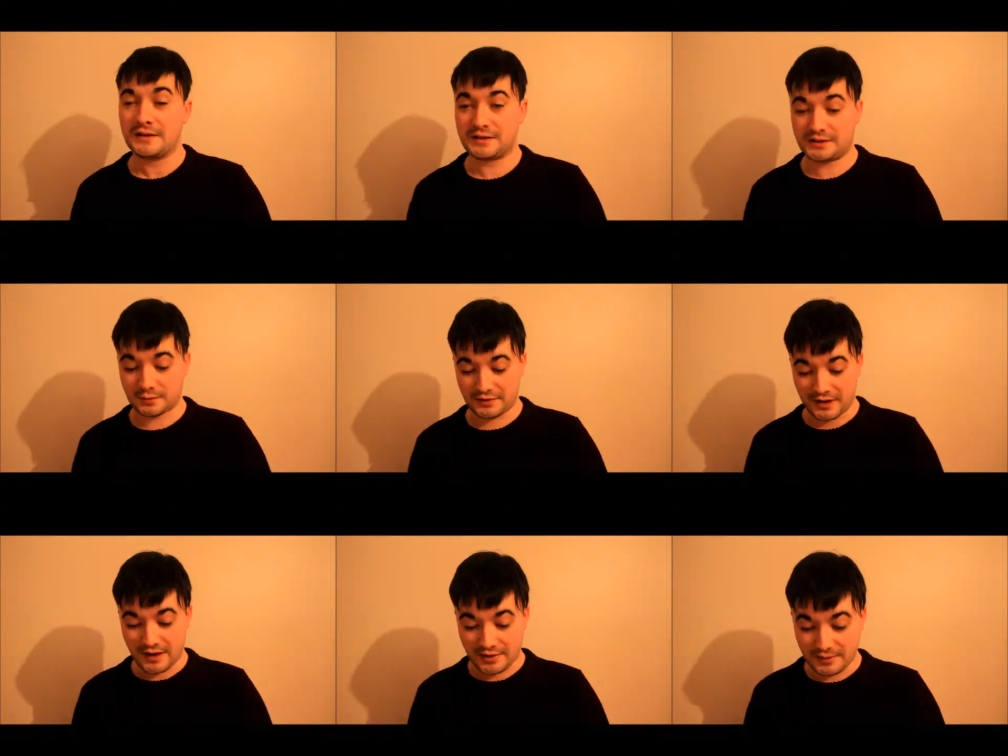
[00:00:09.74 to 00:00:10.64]
To start
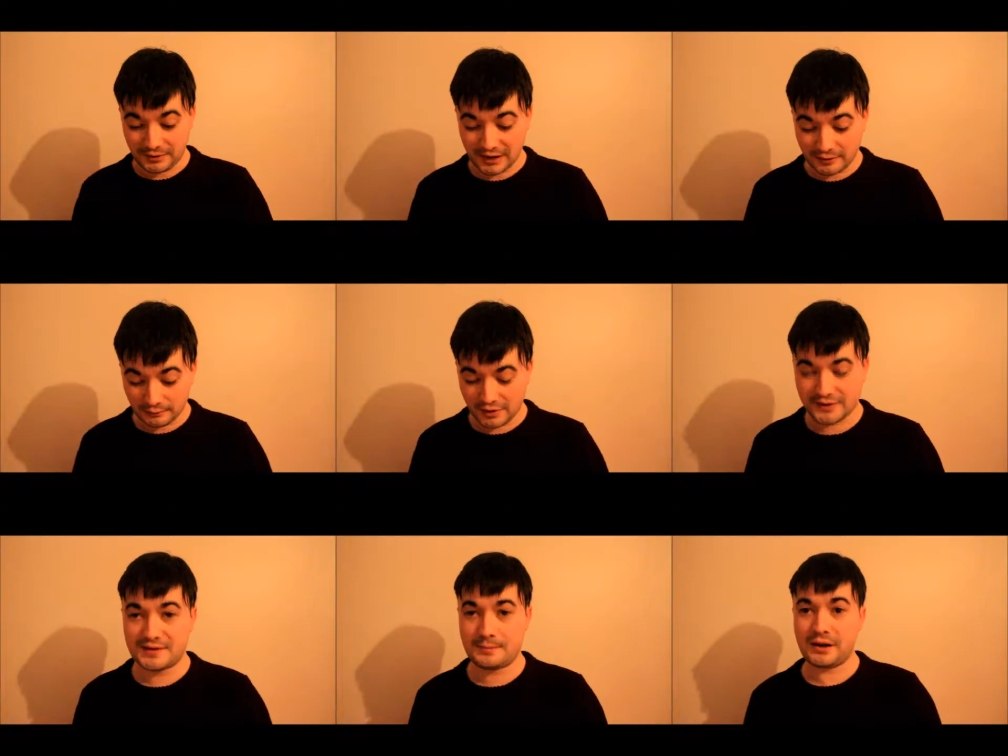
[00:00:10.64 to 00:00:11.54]
with, the plot
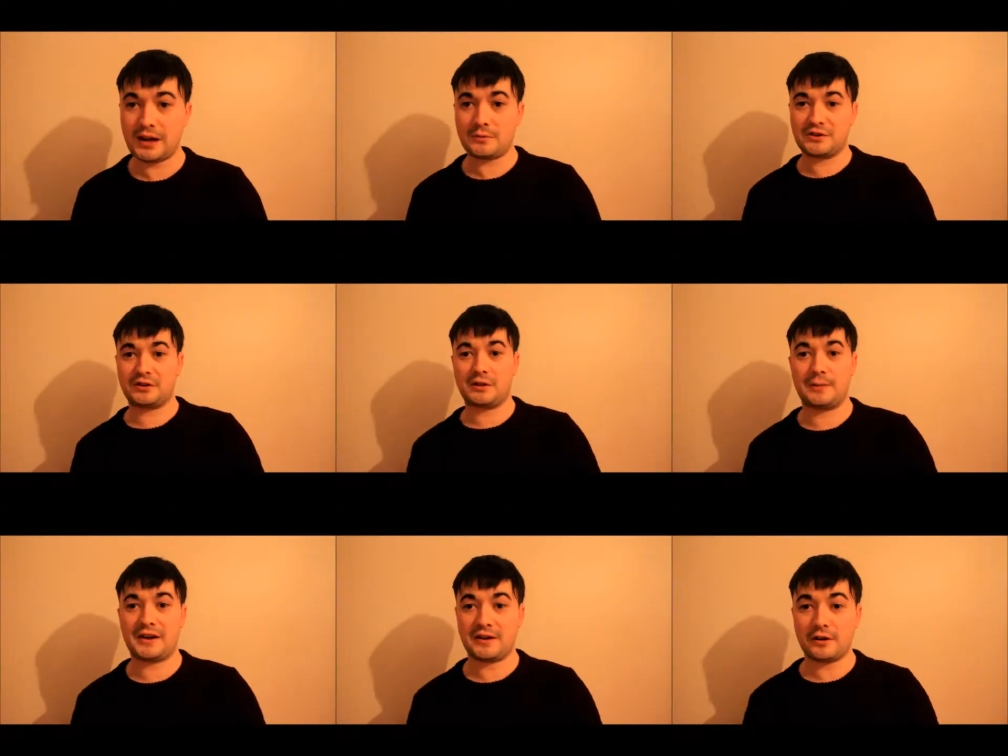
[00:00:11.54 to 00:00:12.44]
was, the plot was all
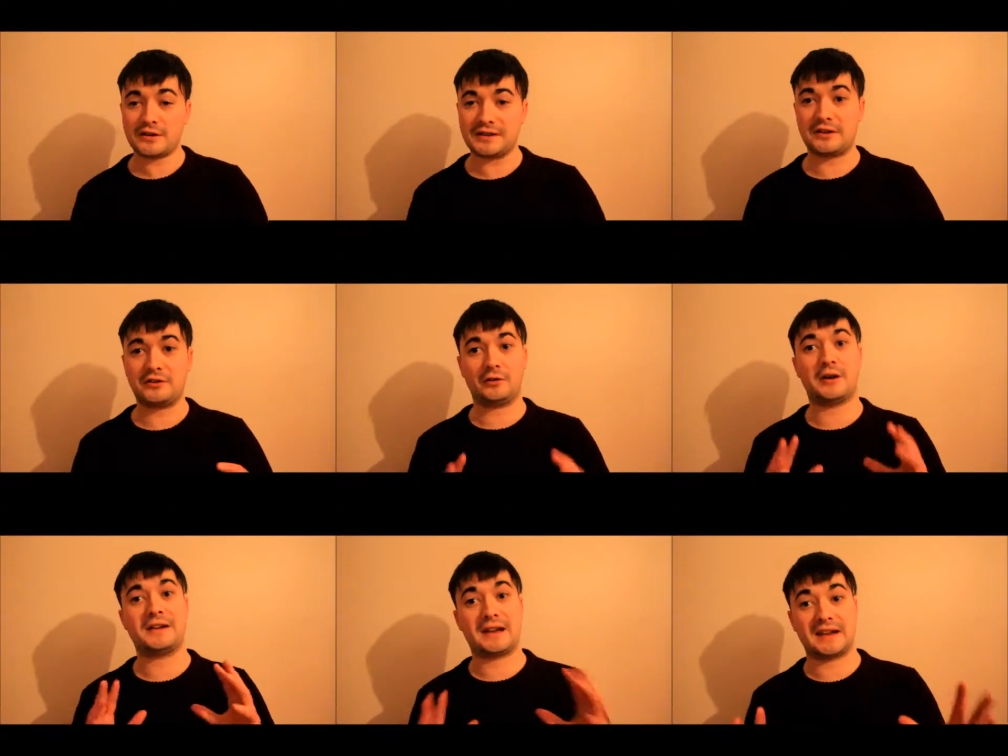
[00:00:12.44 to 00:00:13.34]
about, it all centers
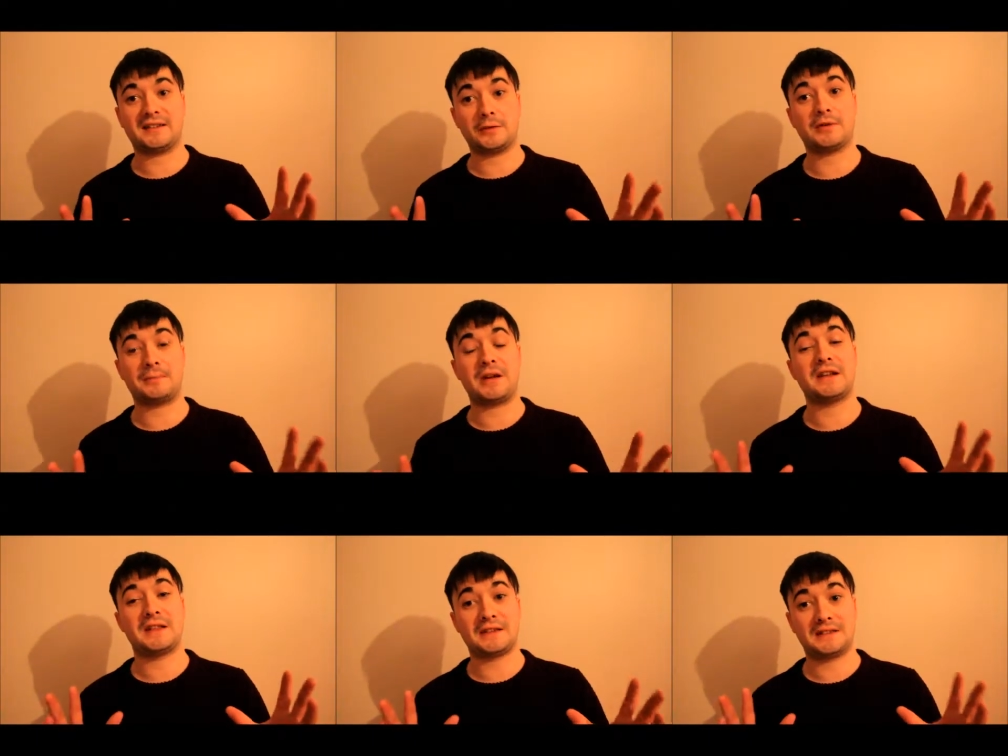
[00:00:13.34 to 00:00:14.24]
around Elise who has
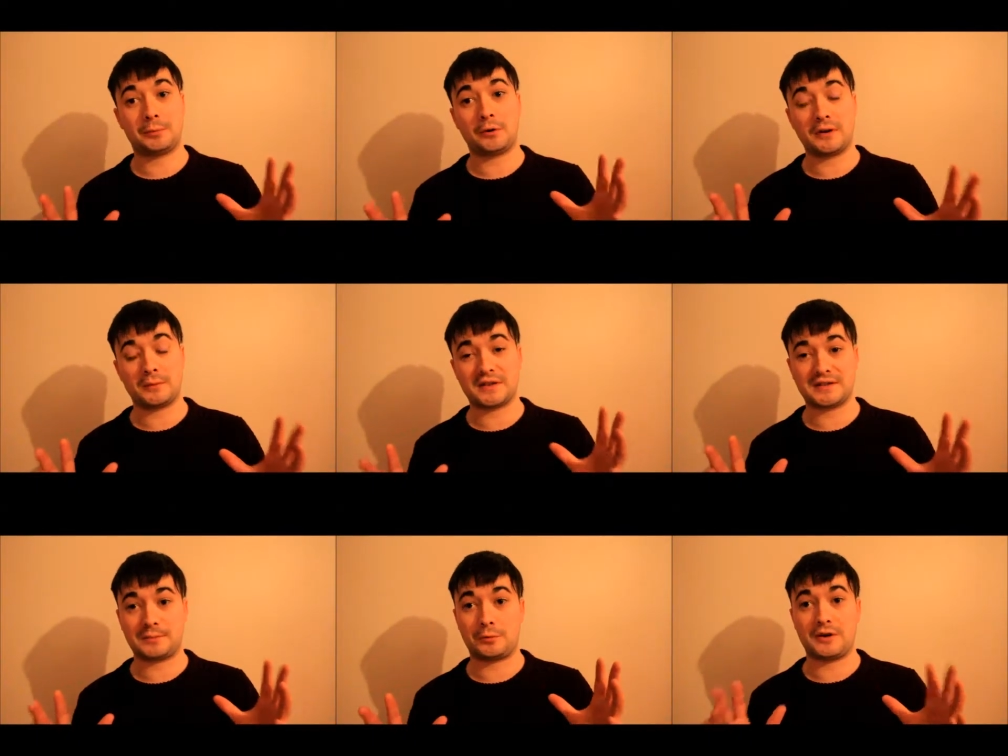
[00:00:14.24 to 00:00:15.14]
been the supporting, one of the
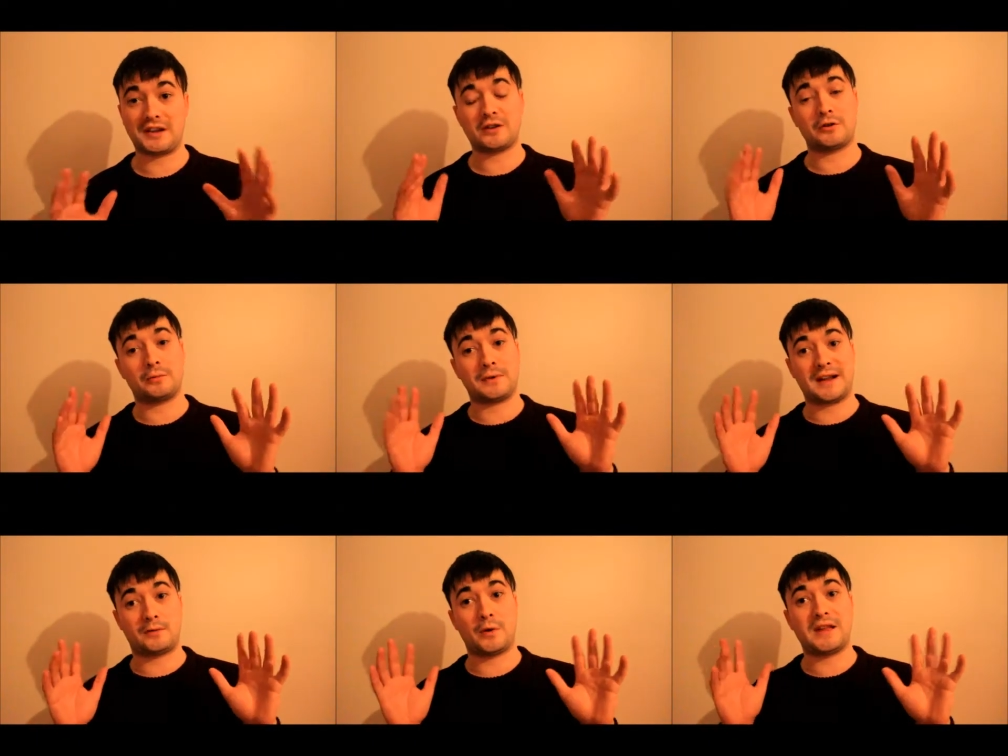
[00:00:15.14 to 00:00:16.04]
supporting, you know,
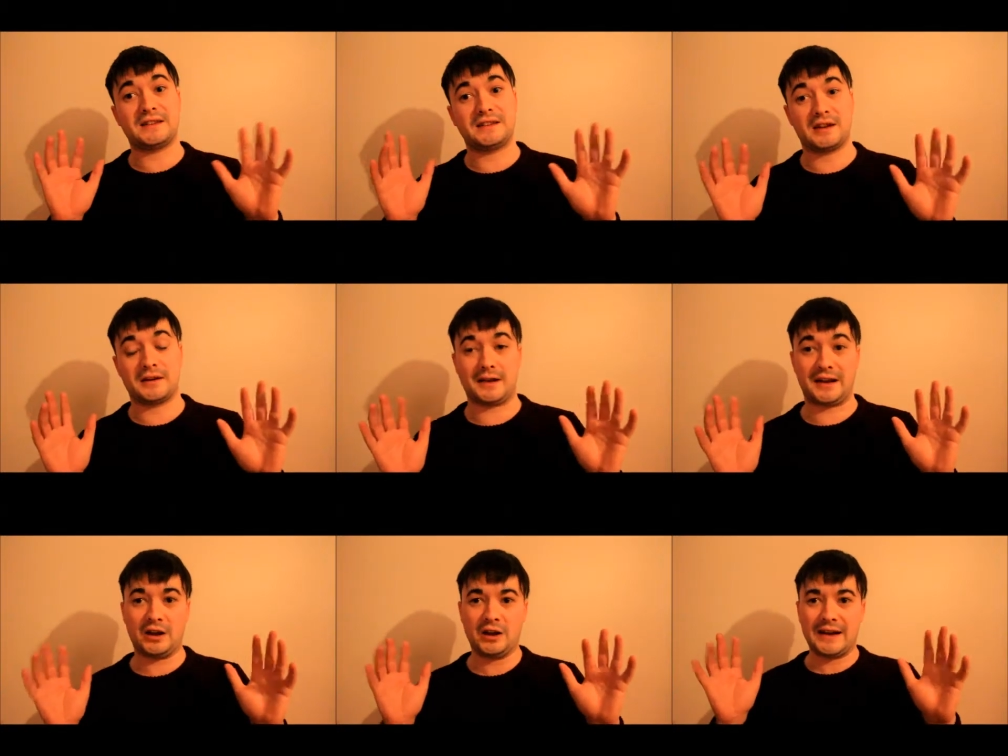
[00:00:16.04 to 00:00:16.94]
like wisdom,
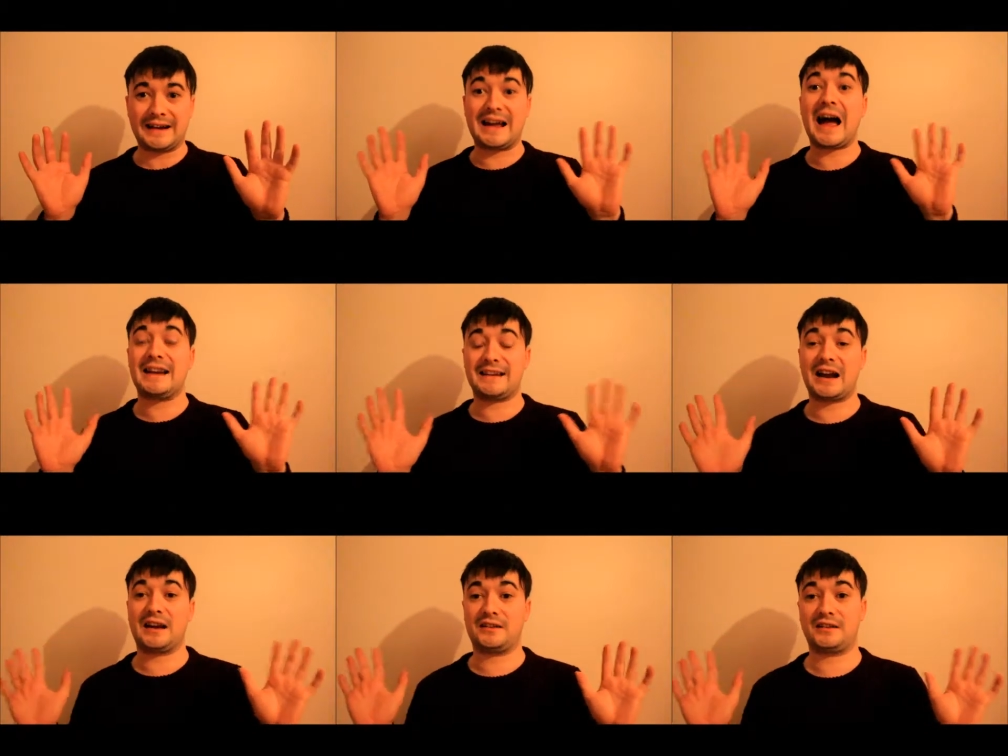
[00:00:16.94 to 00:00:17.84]
like guide
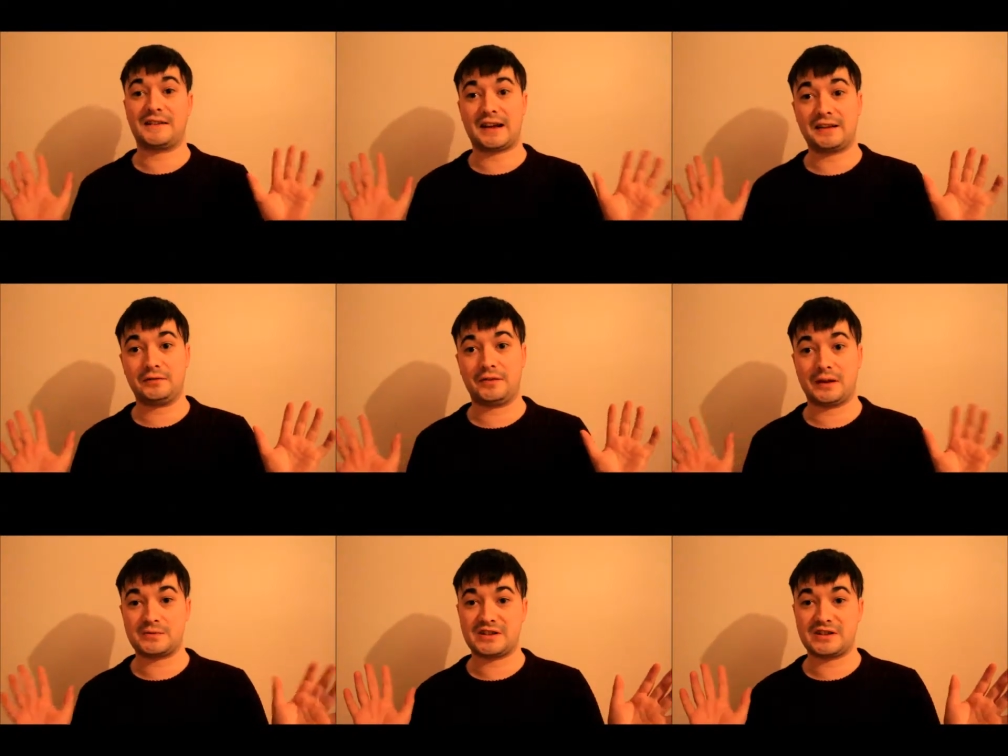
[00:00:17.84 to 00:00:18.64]
characters in the last four films.